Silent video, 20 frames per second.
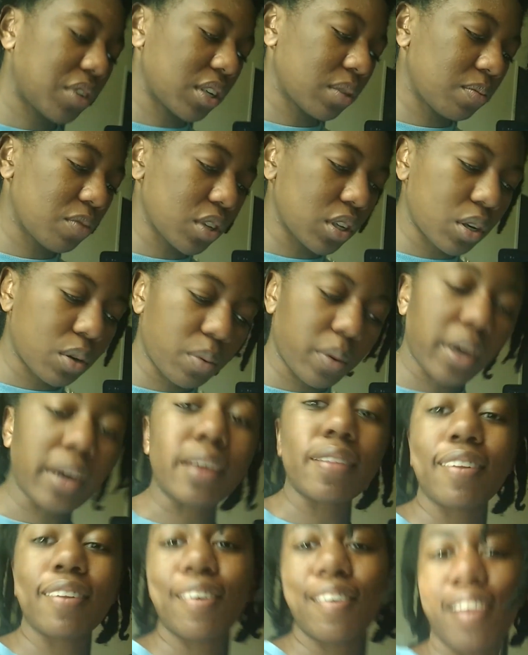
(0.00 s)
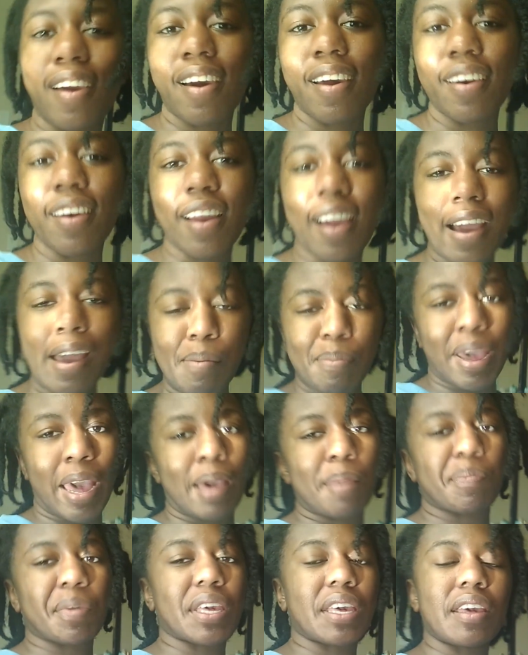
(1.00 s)
did them really quick. They're done. I'm
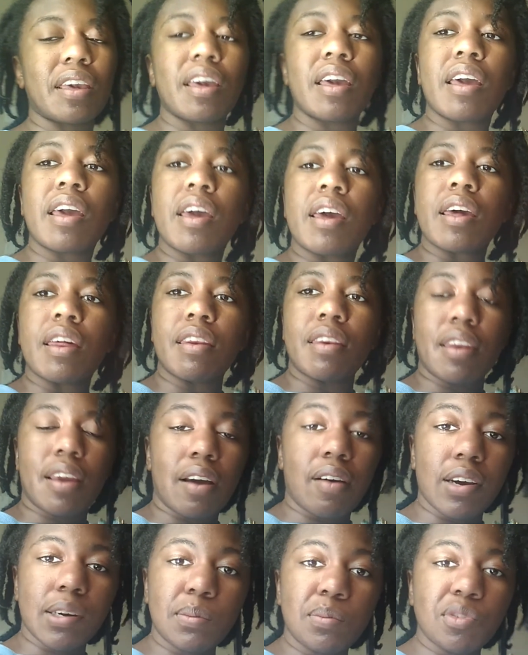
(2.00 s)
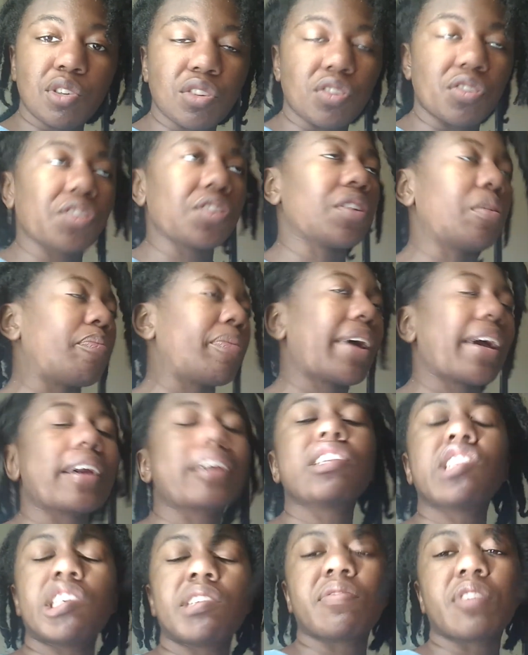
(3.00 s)
happy. Now I'm just going to
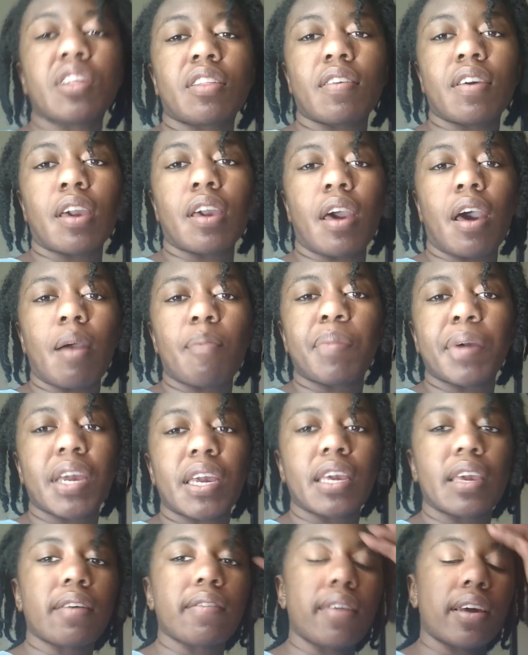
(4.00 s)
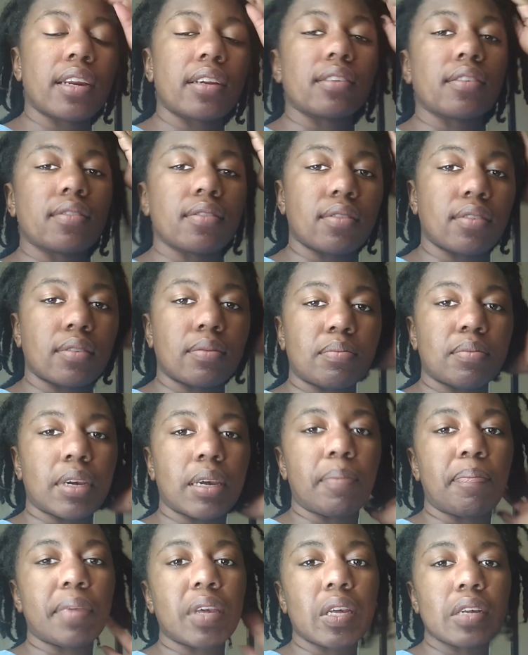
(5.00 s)
package everything up and get ready to
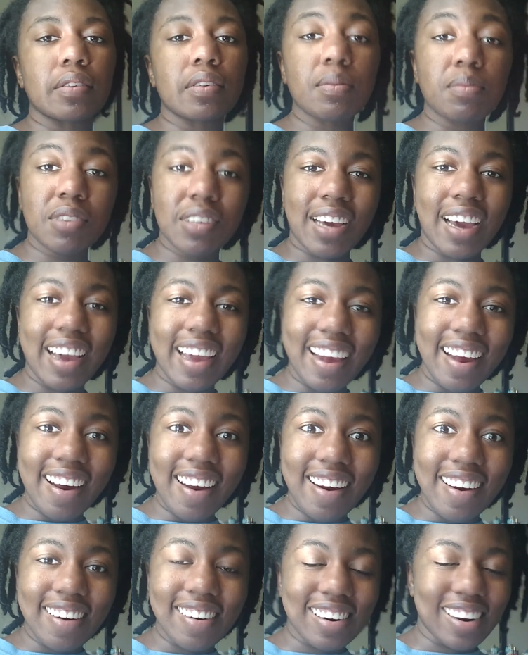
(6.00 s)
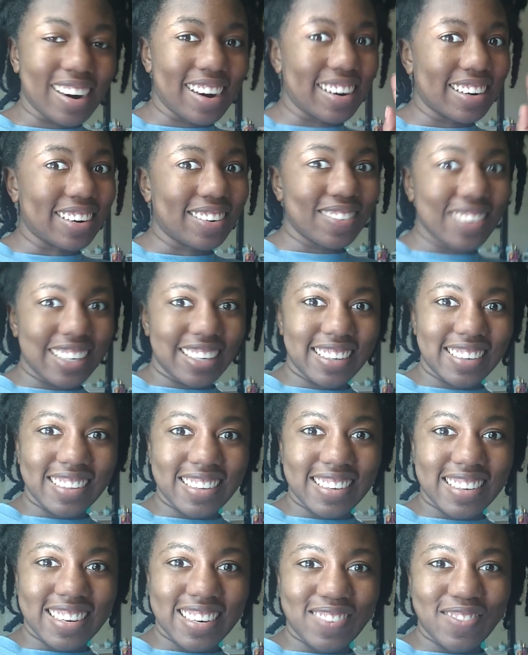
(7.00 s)
submit because I'm tired and I don't want to do
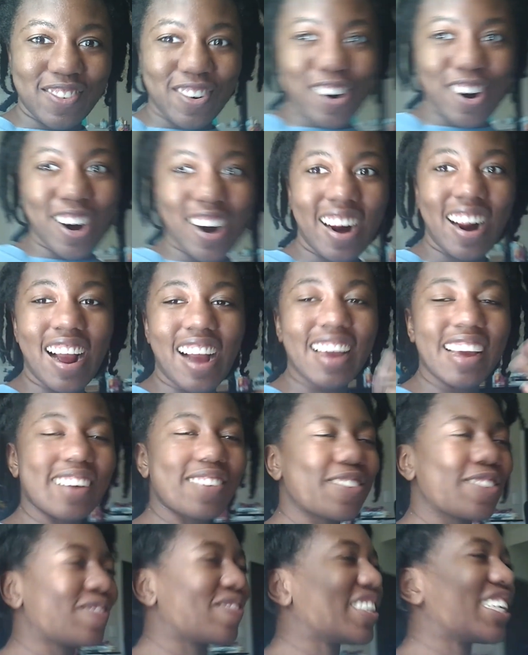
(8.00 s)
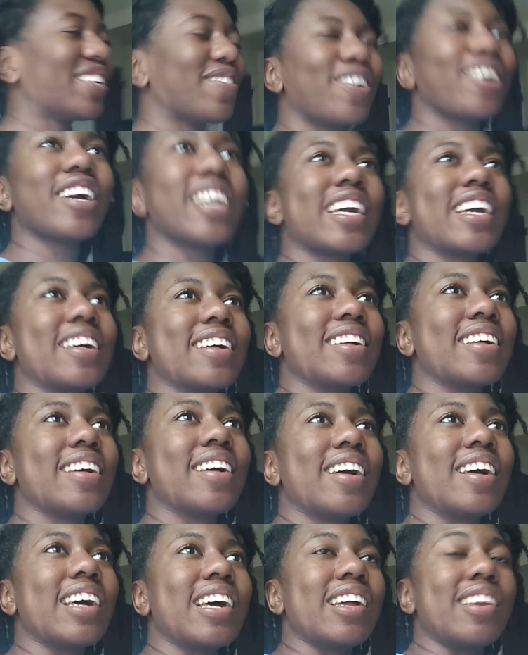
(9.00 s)
this anymore. I've been working
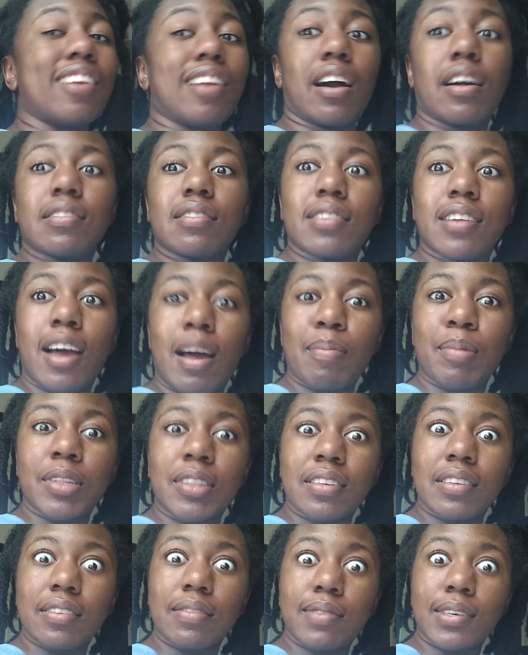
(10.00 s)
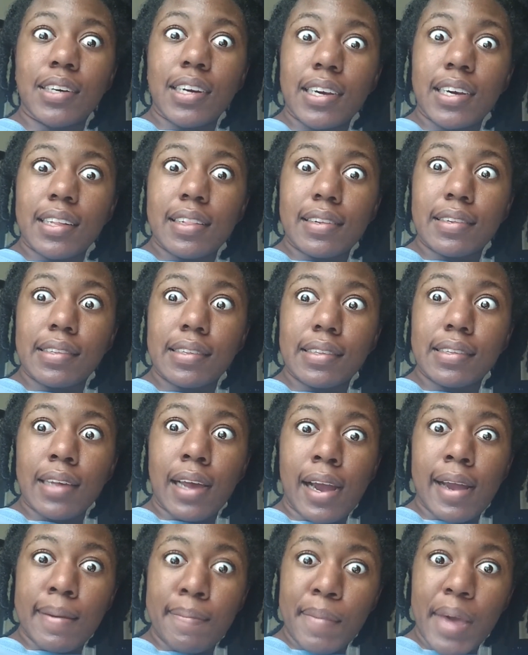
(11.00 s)
nonstop on this ridiculous
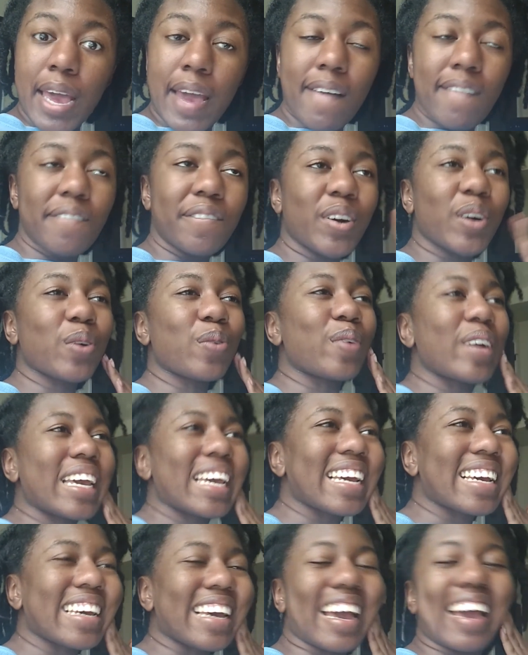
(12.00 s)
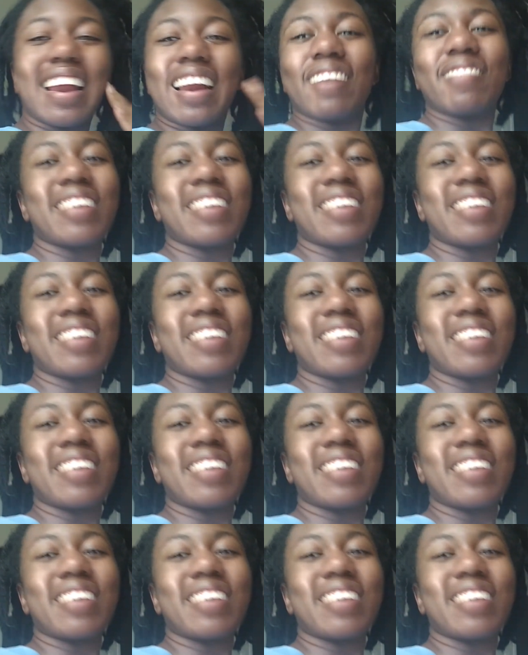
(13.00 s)
assignment for a week and